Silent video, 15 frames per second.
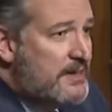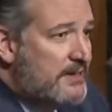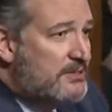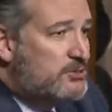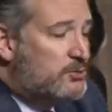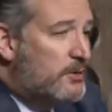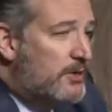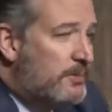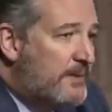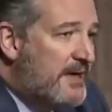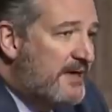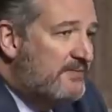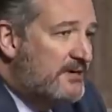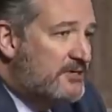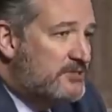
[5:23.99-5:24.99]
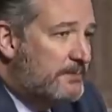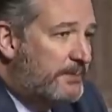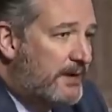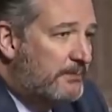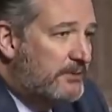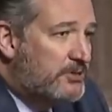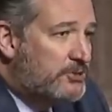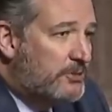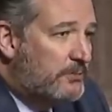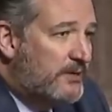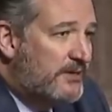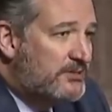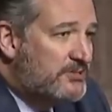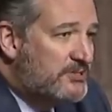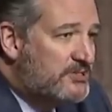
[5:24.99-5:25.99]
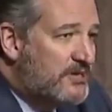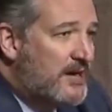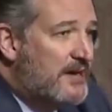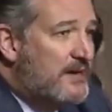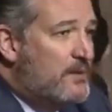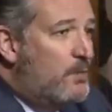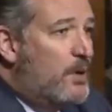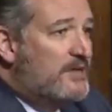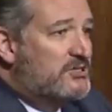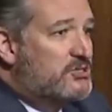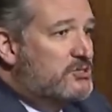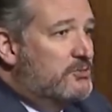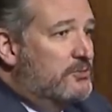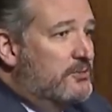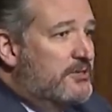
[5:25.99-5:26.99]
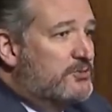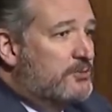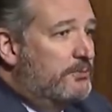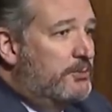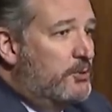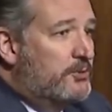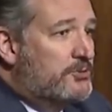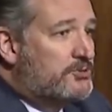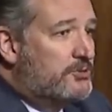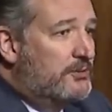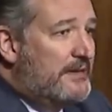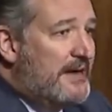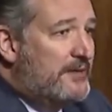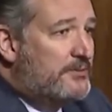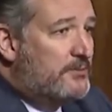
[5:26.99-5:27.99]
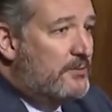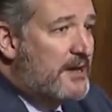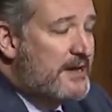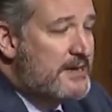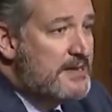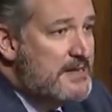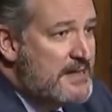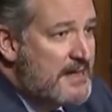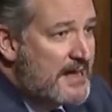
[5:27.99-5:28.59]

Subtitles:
is Twitter behaving as a publisher when it's deciding what stories reporters are allowed to write